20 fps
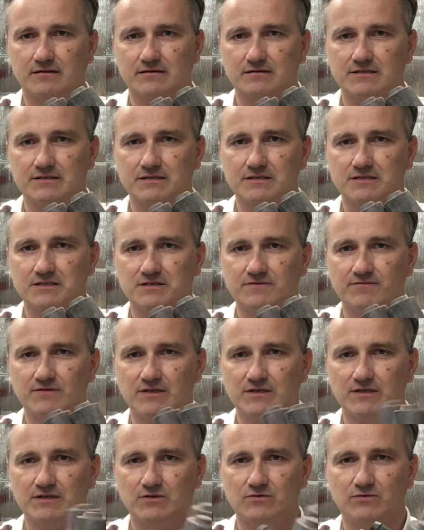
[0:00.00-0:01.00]

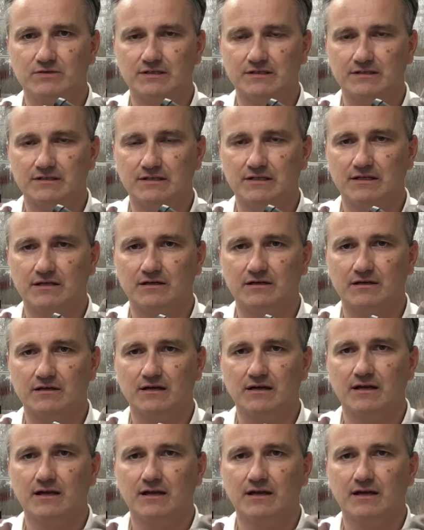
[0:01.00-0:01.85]
CCV unit here,